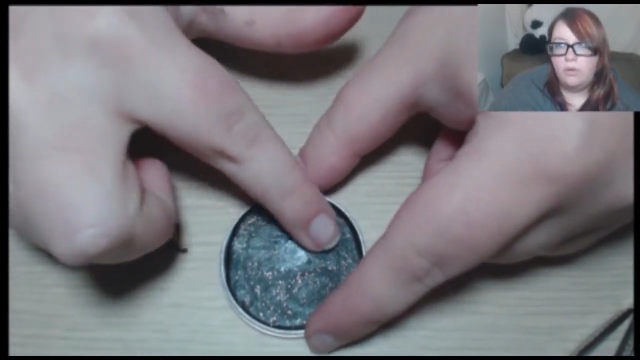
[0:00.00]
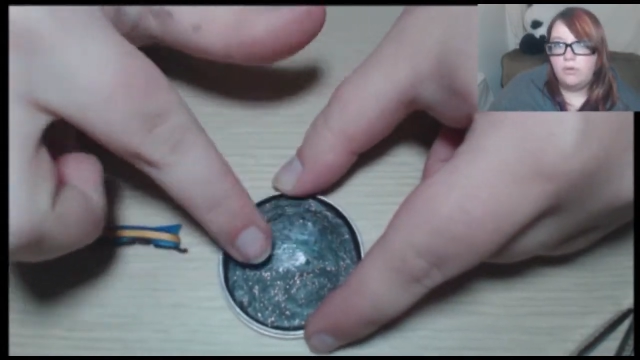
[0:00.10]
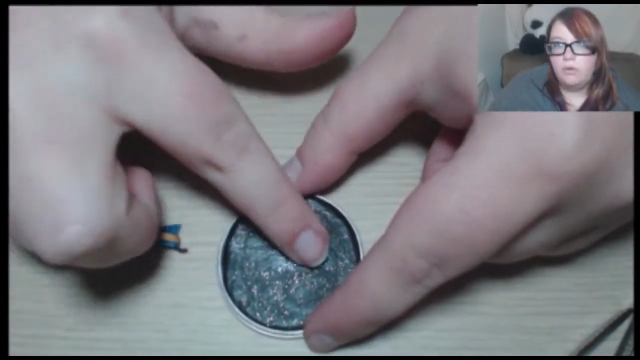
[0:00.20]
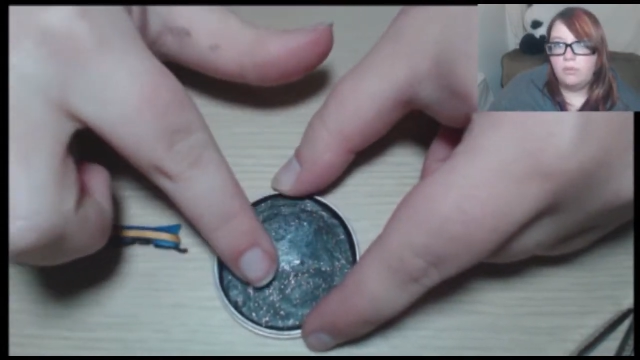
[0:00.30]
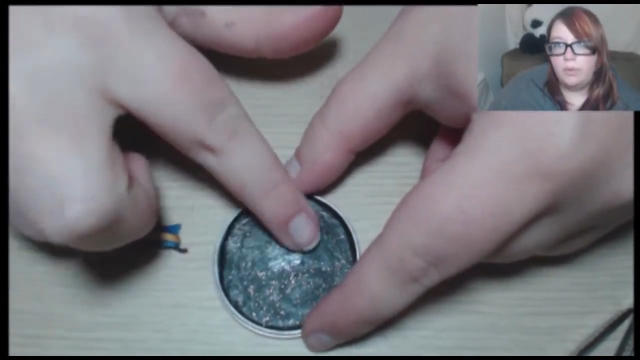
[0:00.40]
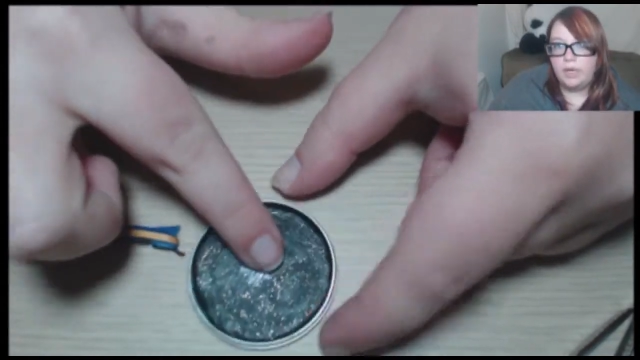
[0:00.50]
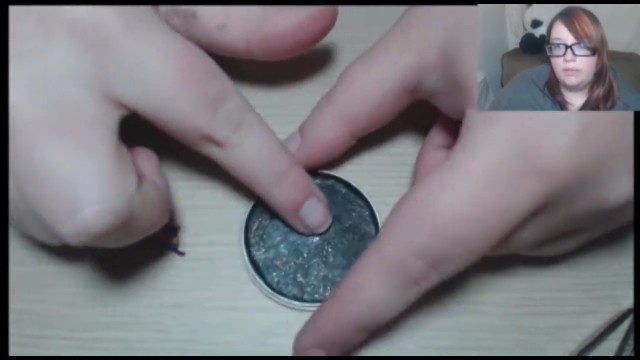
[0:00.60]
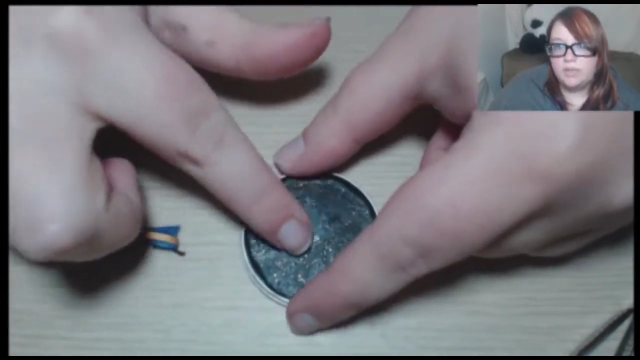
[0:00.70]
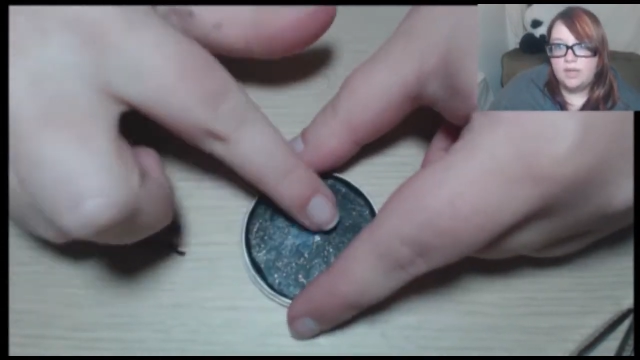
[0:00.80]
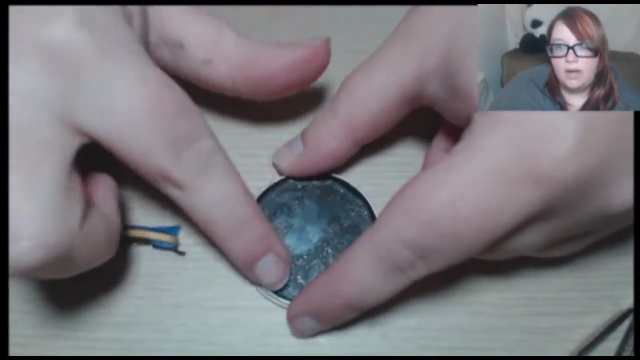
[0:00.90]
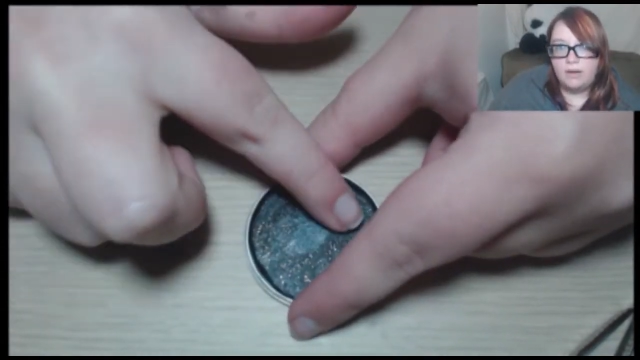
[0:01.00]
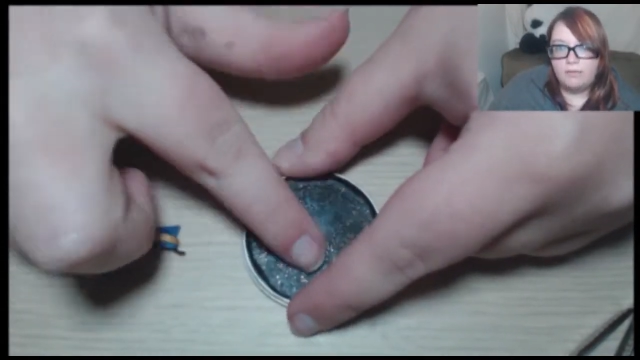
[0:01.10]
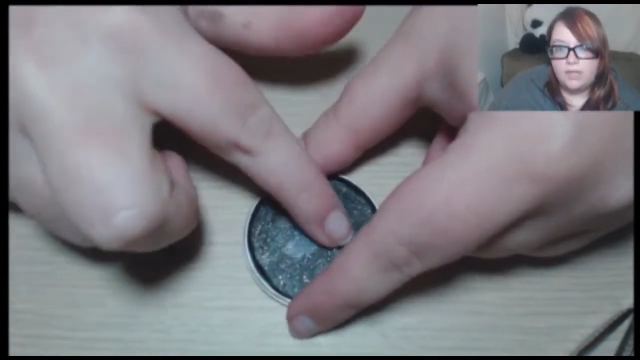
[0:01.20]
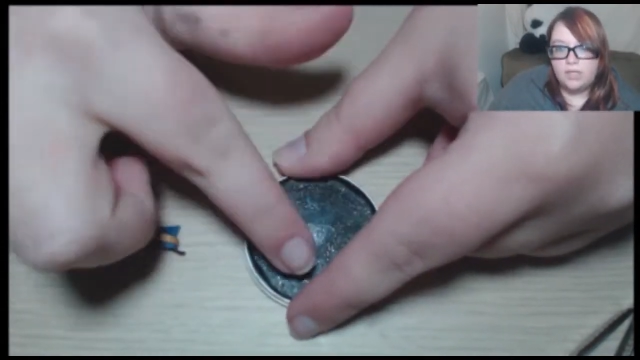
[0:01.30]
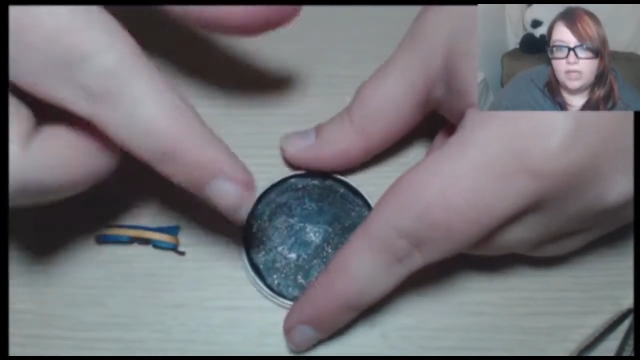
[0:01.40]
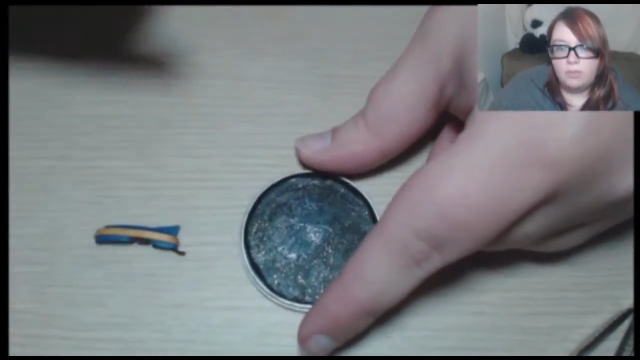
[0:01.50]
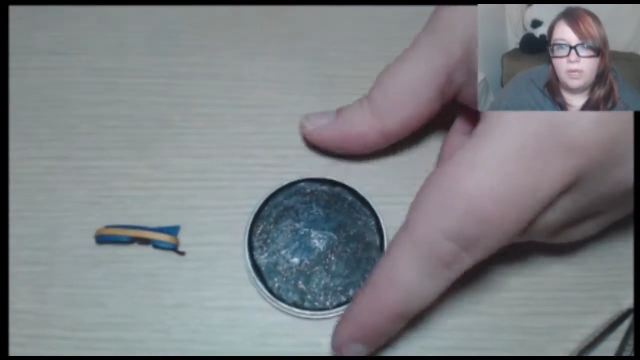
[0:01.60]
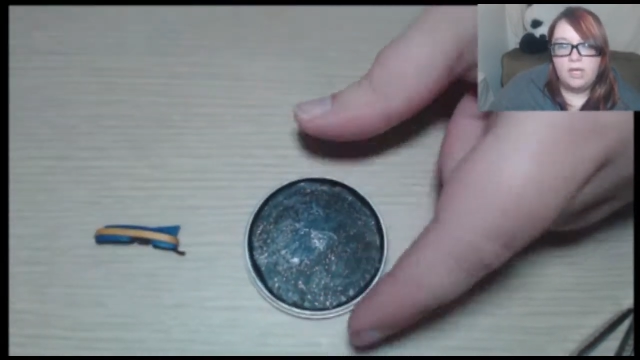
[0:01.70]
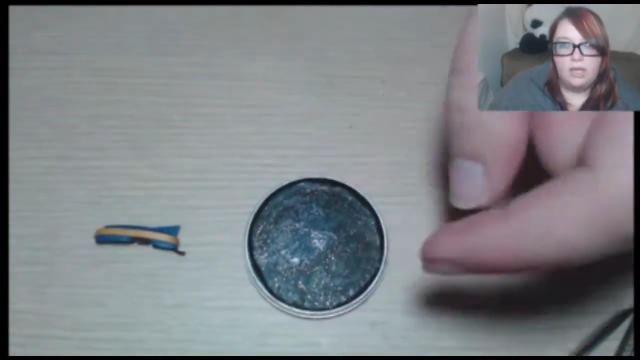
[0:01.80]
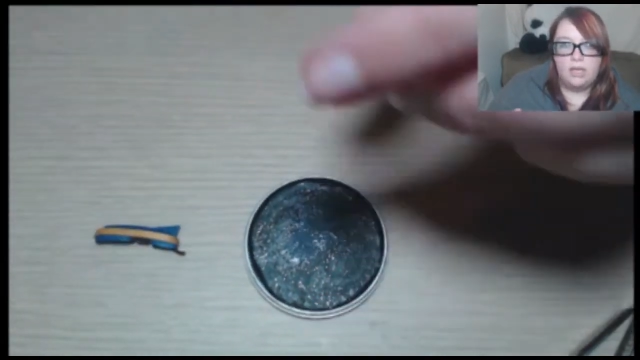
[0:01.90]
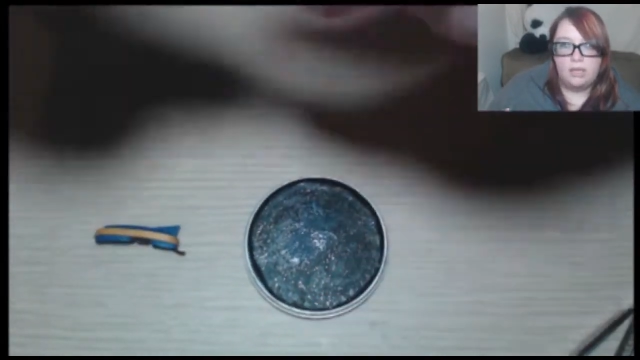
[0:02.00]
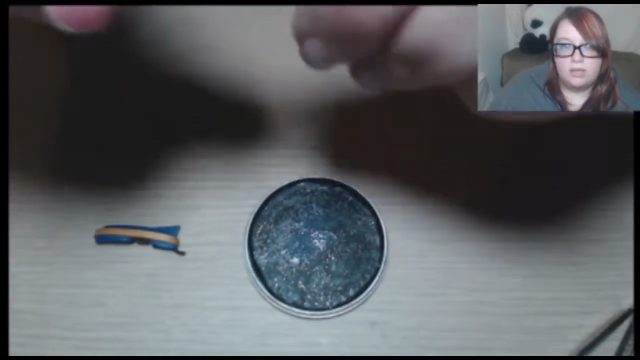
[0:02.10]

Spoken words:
or when it was off the ship, and